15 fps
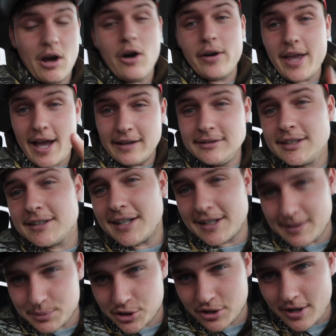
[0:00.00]
Oh yeah, I looked at a
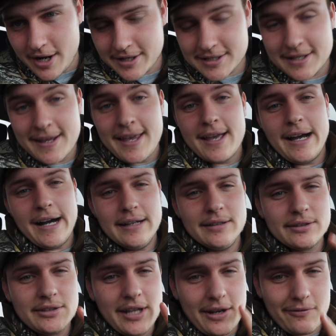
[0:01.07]
couple trucks. I
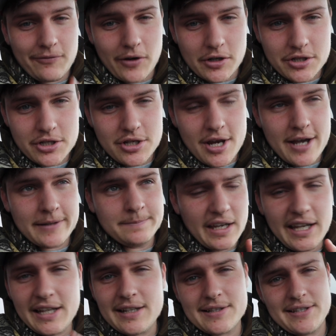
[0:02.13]
looked at a first gen
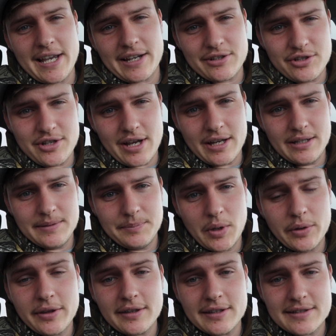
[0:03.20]
and a second gen,
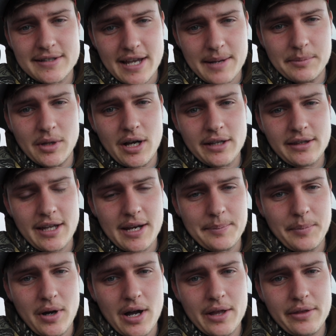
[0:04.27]
both at the same lot that I
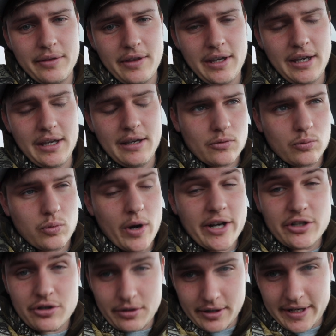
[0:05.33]
bought the red
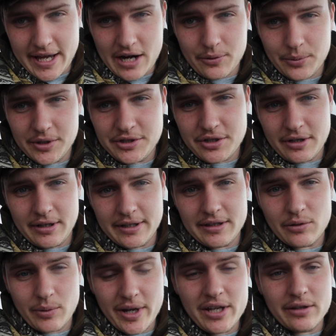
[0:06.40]
truck at originally,
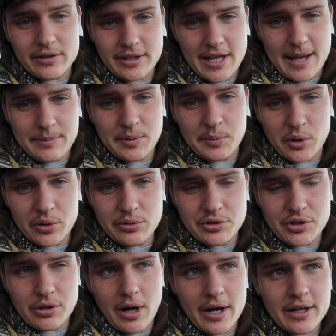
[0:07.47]
the regular cab, the maroon
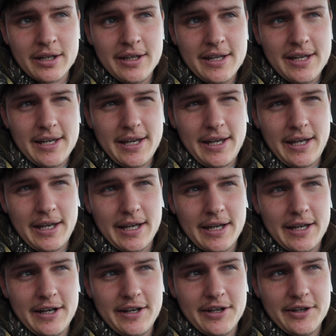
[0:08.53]
truck,
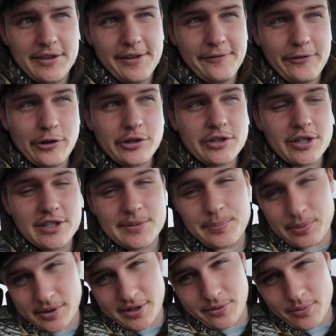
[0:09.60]
and the first gen's
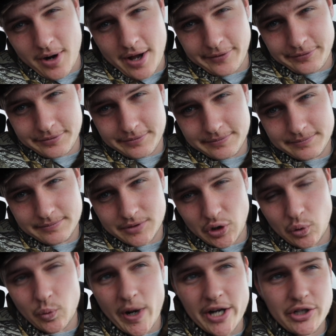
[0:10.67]
pretty rough.
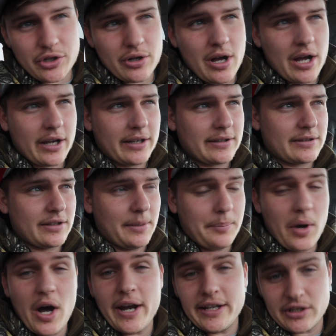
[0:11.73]
The red truck, the
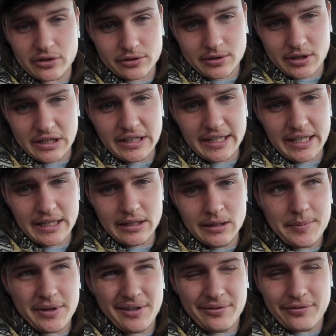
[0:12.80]
body's clean,
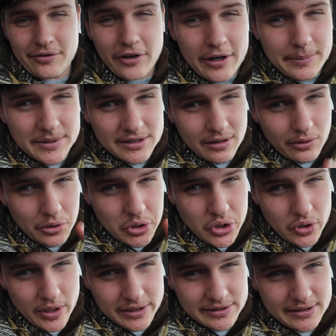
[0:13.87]
but the frame is a little
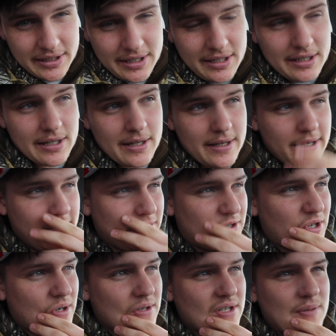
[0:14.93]
crusty in
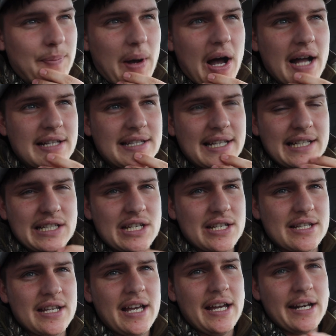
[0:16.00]
certain spots. Like, it's
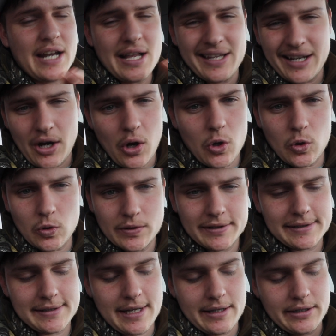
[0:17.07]
just not like holes.
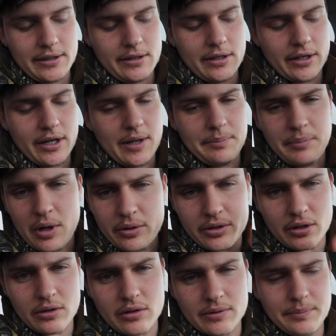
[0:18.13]
It's not like you're gonna poke
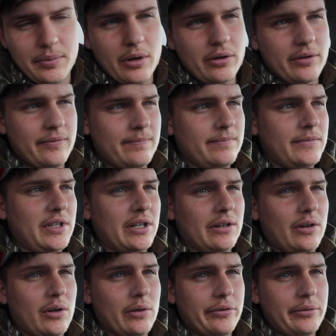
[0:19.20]
your hole and poke, you know,
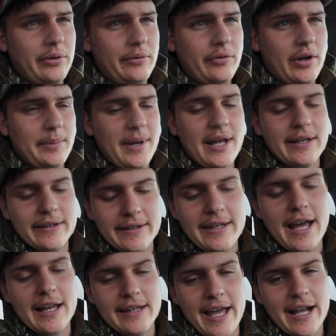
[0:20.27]
a hole through the frame.
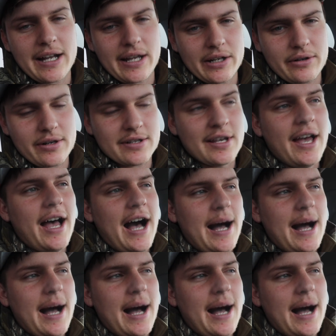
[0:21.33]
Not that kind of crust.